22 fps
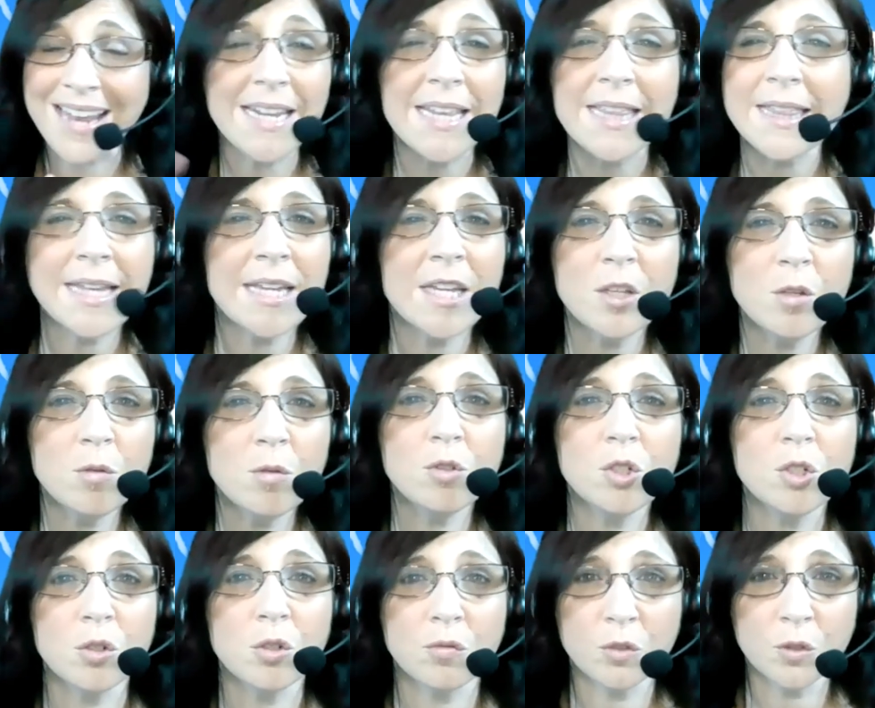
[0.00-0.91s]
you
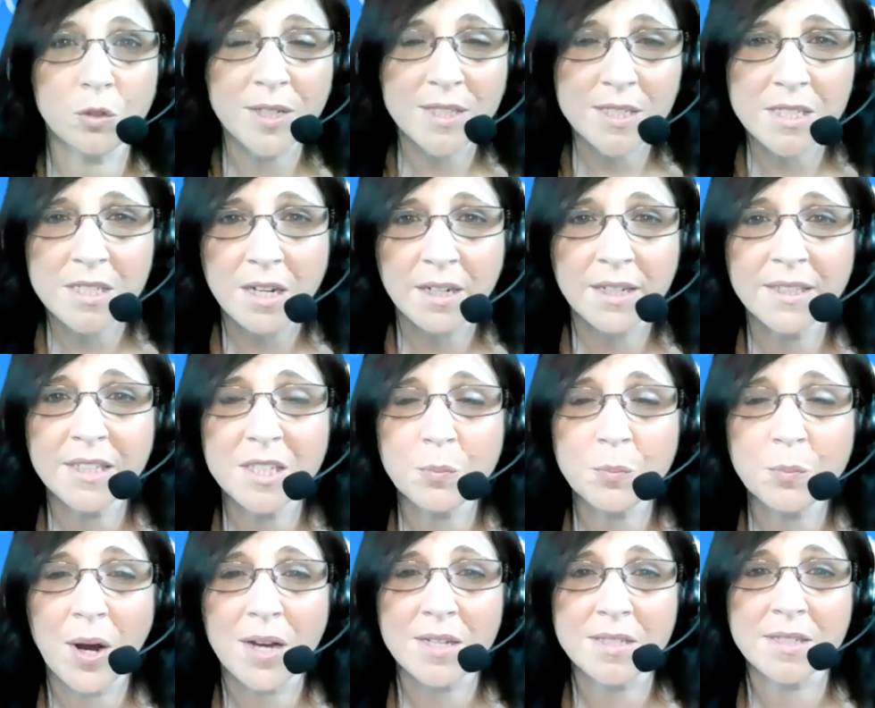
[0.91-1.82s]
do, if you get stuck in this
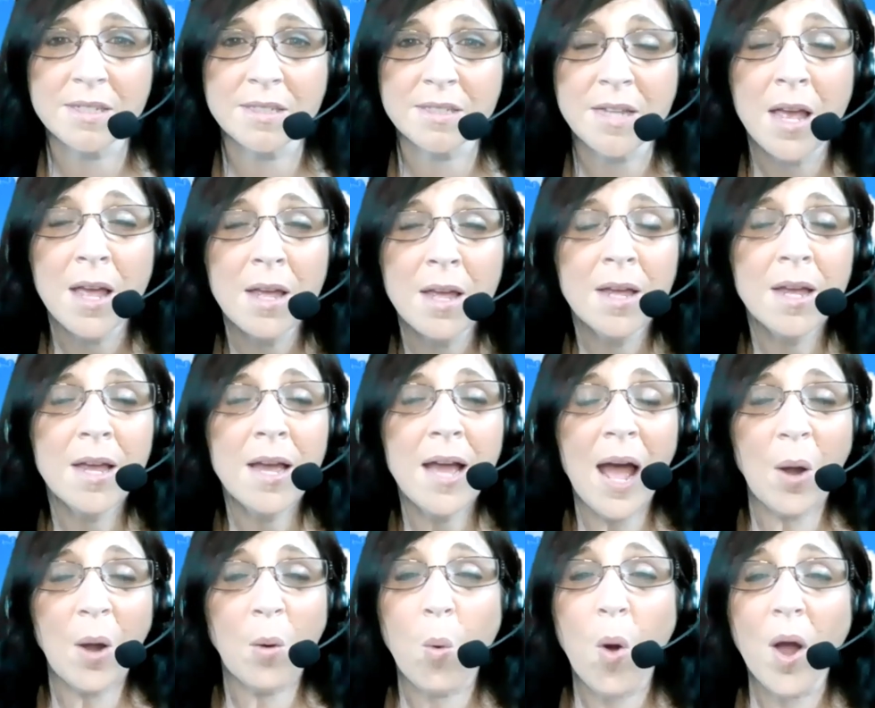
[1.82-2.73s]
process,
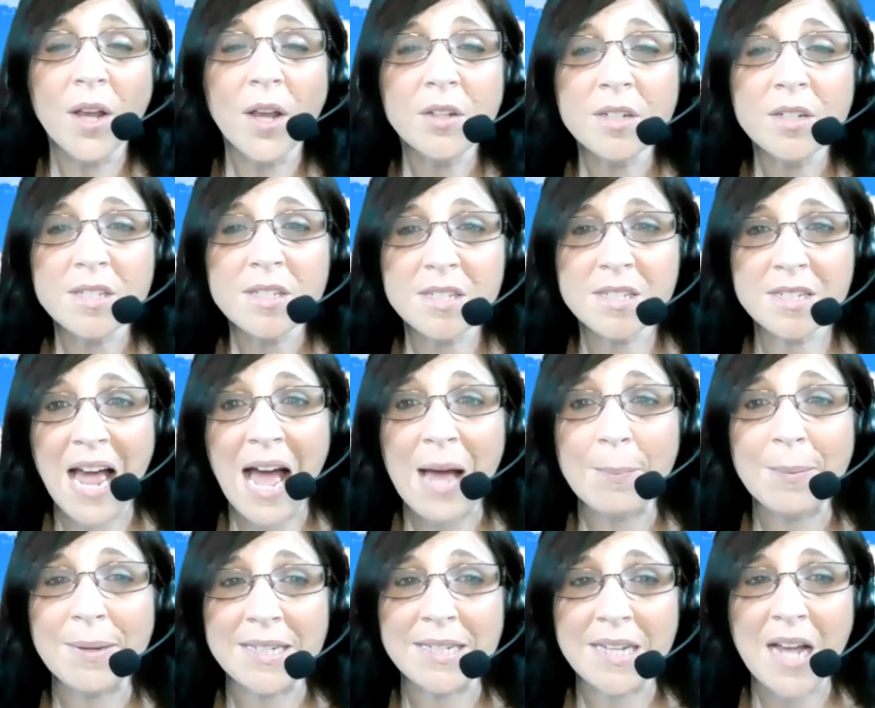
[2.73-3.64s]
I want you to stop
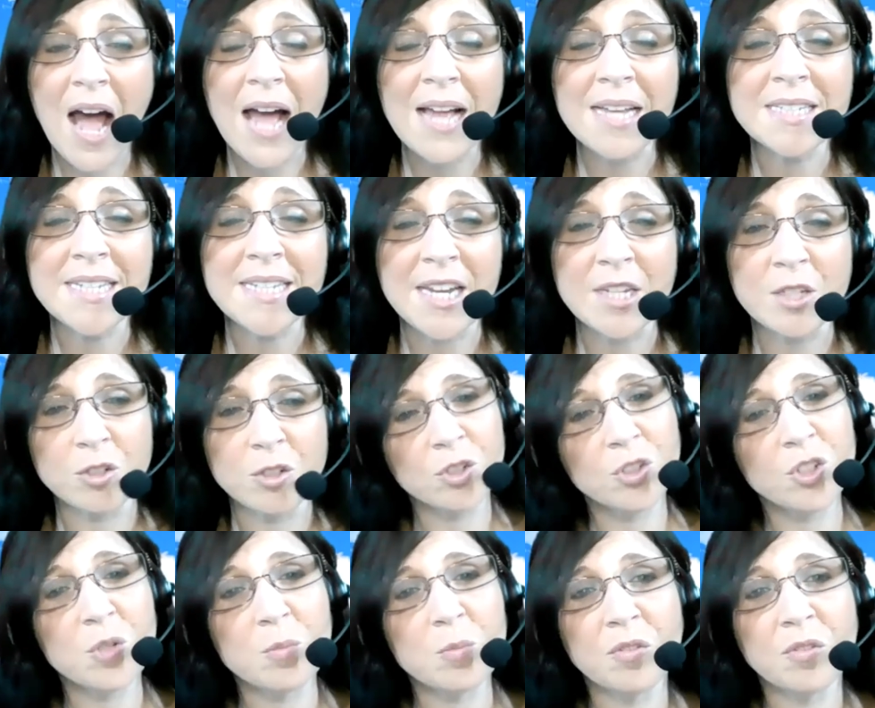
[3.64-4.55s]
and contact your
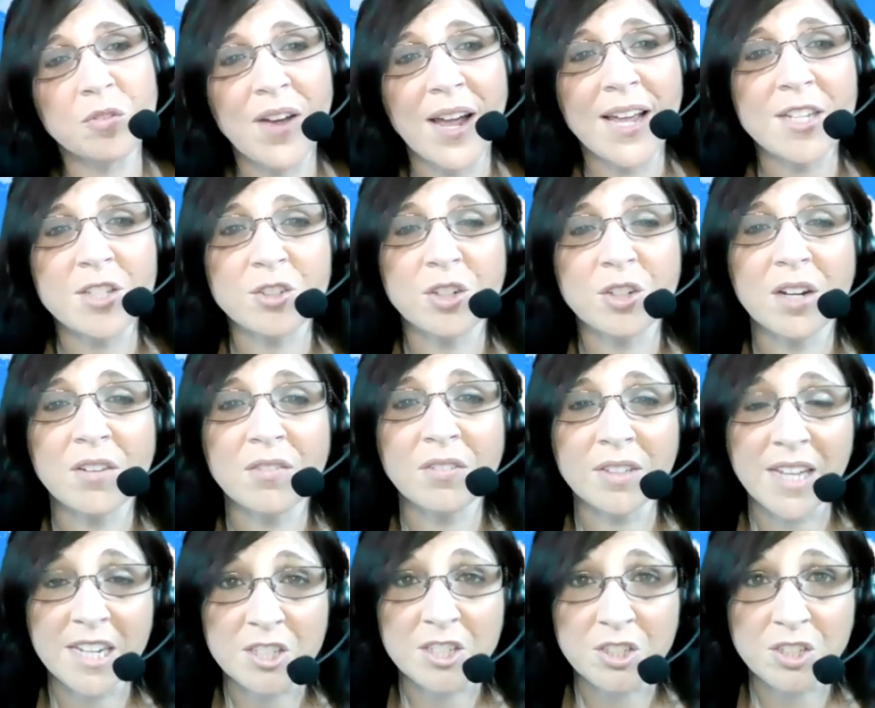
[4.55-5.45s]
Supervisor of
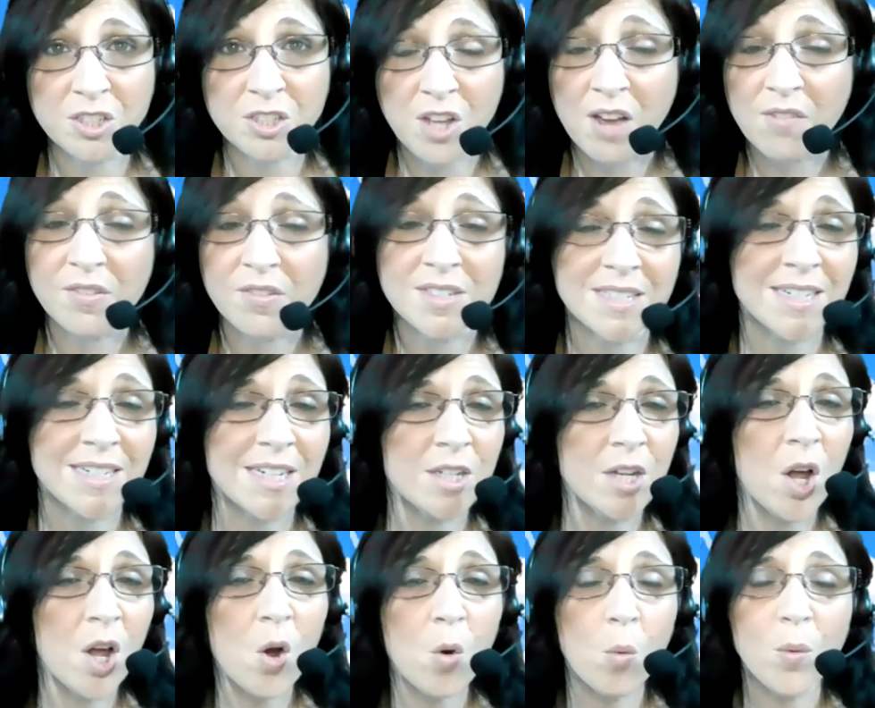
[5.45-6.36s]
Elections office. And I
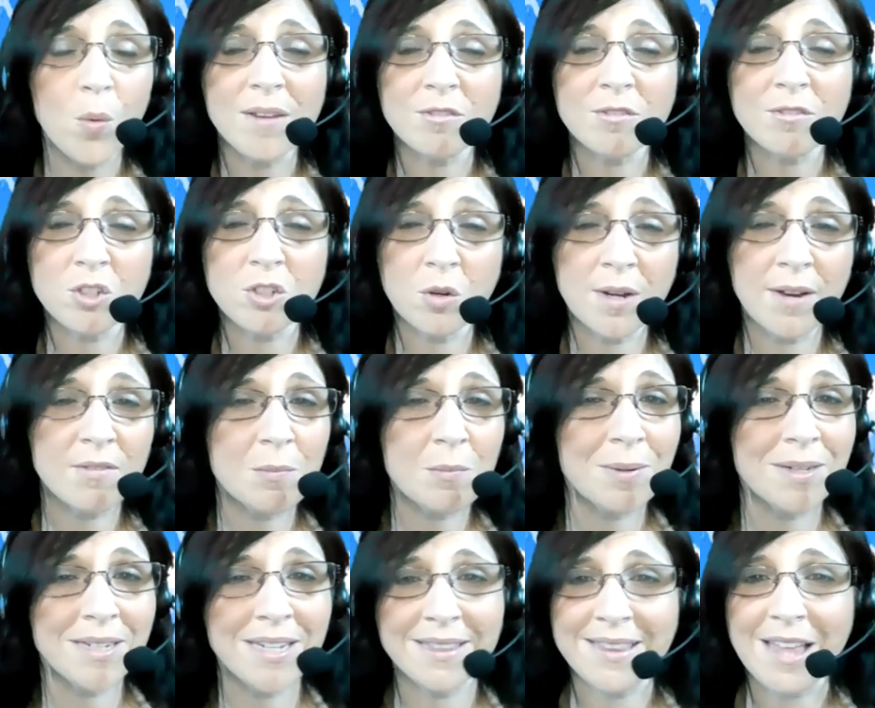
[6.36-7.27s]
know we have shown
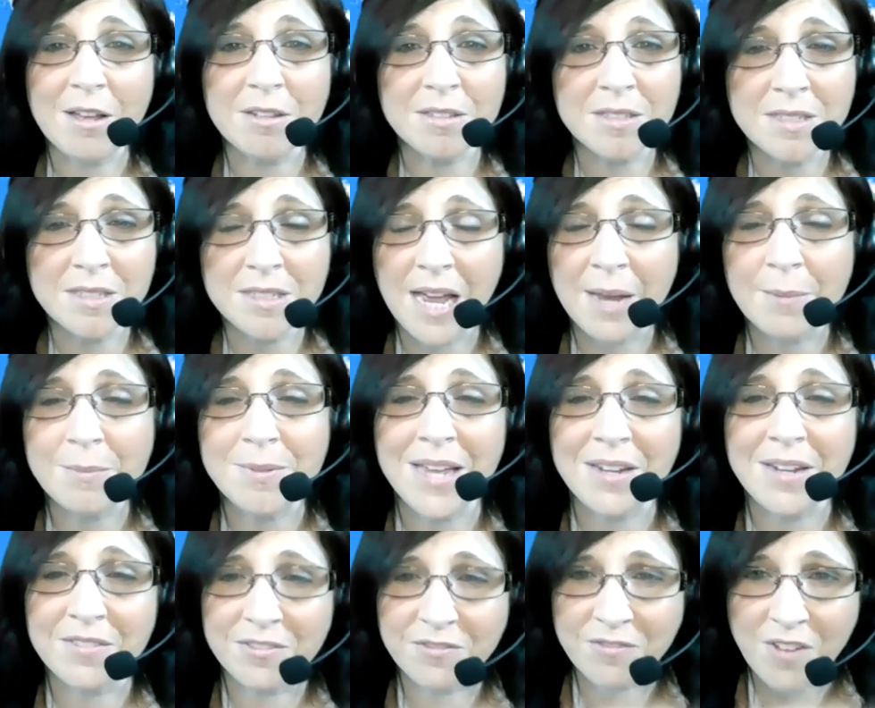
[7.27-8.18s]
everybody 1,000 times how
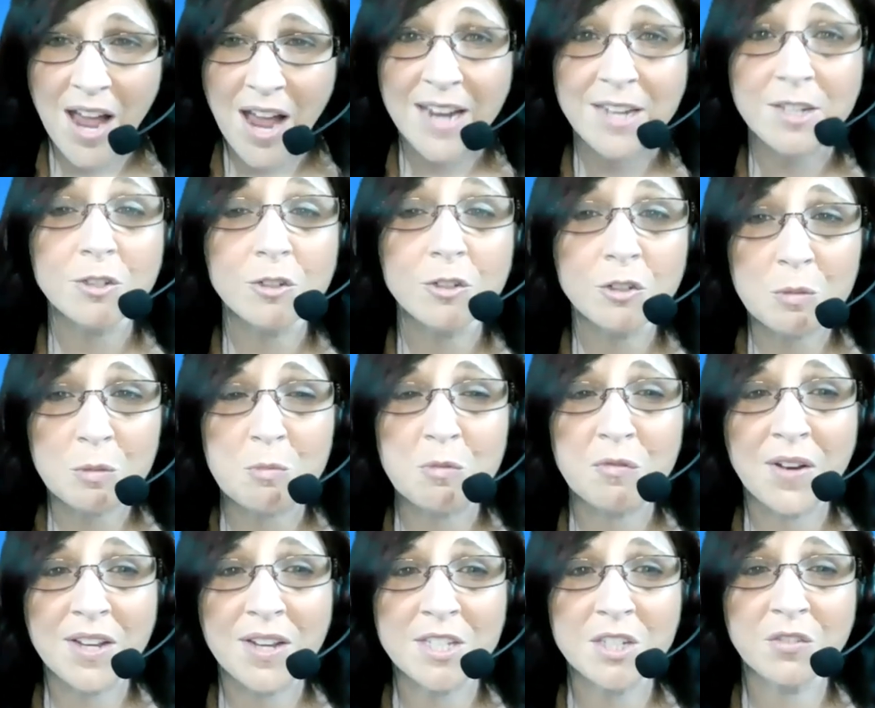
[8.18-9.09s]
to find your
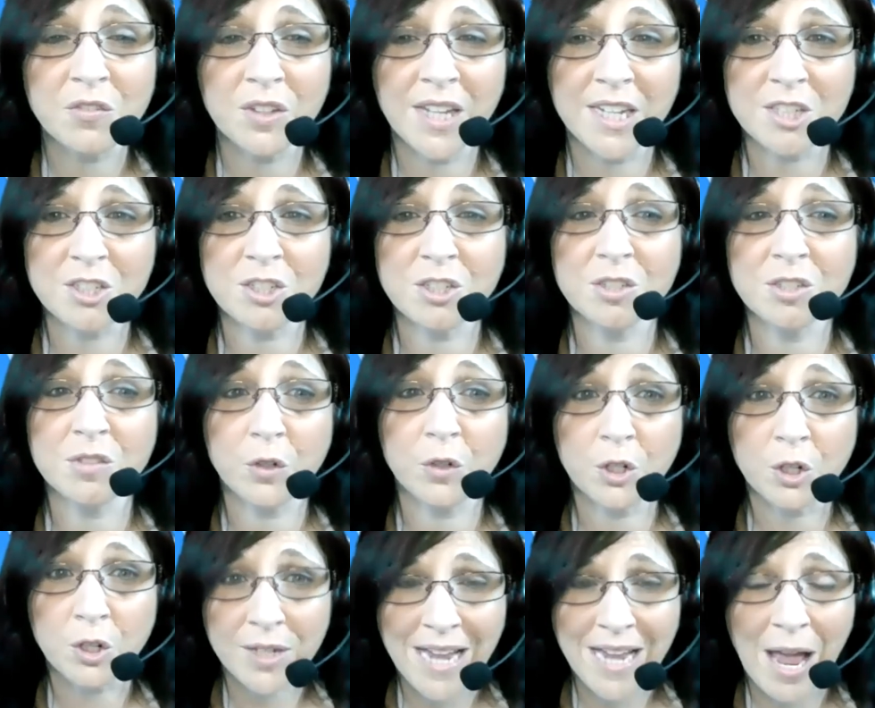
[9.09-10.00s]
Supervisor of Elections for
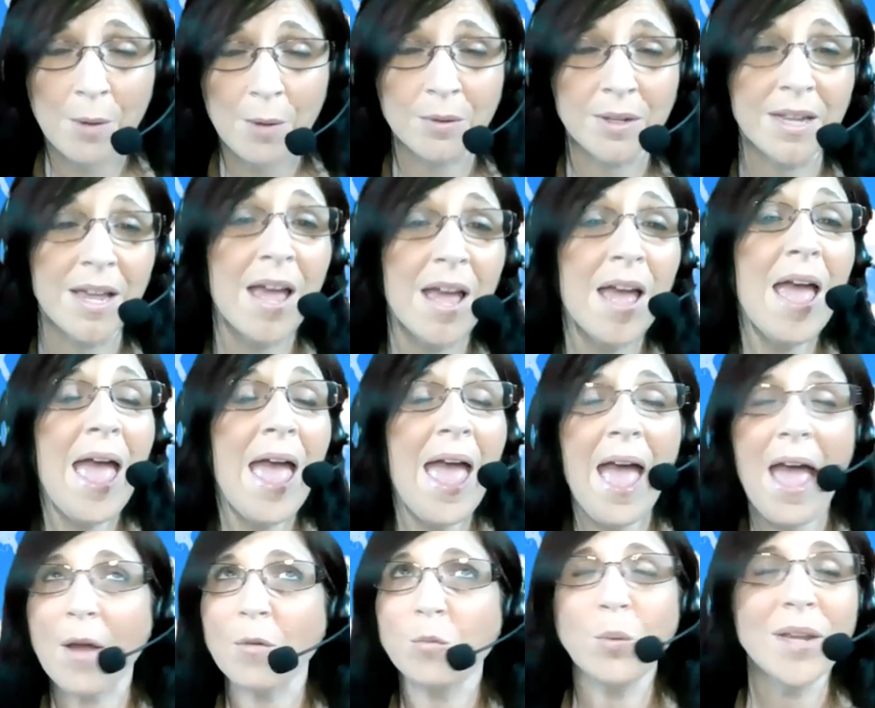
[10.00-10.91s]
your county
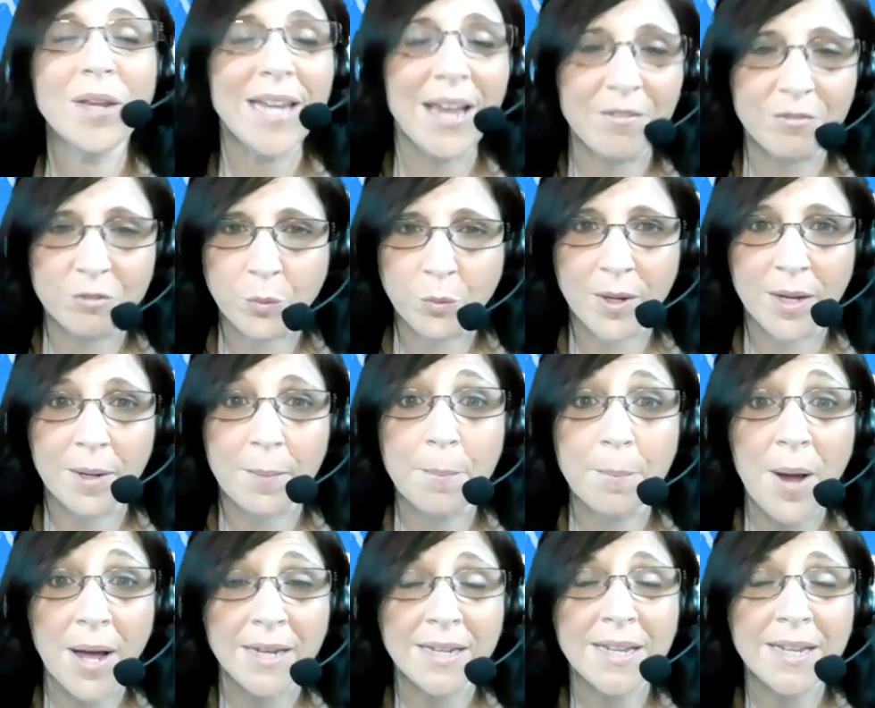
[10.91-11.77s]
week after week. But